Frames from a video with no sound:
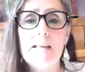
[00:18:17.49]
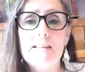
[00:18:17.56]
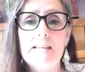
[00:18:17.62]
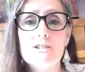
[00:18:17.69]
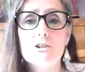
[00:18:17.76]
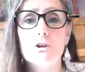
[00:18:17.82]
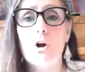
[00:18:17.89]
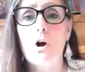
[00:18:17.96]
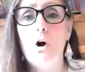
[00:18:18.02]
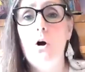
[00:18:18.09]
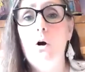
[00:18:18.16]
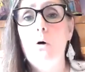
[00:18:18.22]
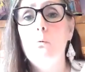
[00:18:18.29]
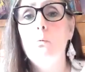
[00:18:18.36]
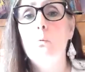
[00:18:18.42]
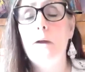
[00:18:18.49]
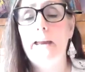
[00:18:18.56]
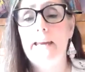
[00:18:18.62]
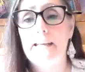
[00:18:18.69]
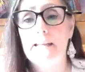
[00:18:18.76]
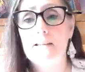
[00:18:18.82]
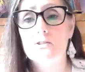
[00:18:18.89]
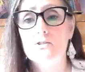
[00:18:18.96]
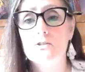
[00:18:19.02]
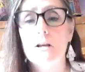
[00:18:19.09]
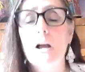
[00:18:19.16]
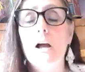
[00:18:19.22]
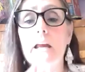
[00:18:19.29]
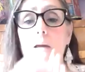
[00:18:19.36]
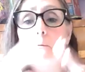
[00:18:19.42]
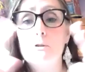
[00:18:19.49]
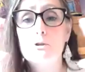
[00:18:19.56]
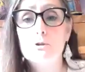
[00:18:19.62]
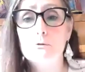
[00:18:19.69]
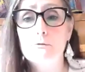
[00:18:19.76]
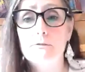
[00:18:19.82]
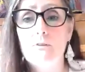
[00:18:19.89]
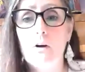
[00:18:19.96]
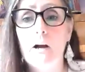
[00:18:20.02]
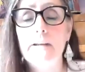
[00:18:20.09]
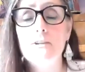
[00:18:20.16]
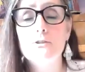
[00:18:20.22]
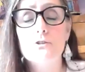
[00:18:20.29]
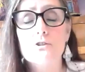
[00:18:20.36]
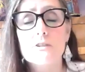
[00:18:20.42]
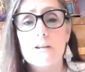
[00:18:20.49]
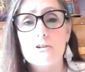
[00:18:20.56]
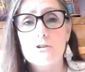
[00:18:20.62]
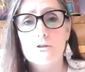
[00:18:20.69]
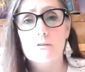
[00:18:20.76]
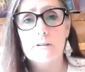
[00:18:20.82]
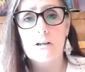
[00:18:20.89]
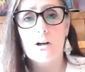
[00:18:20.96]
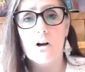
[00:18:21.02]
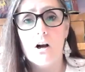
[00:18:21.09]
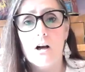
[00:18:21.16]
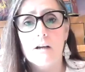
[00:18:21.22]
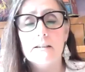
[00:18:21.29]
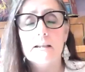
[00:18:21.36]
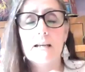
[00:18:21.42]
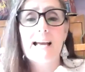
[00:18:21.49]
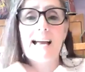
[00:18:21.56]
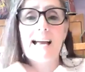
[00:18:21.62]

These are all ways in which you find your center in God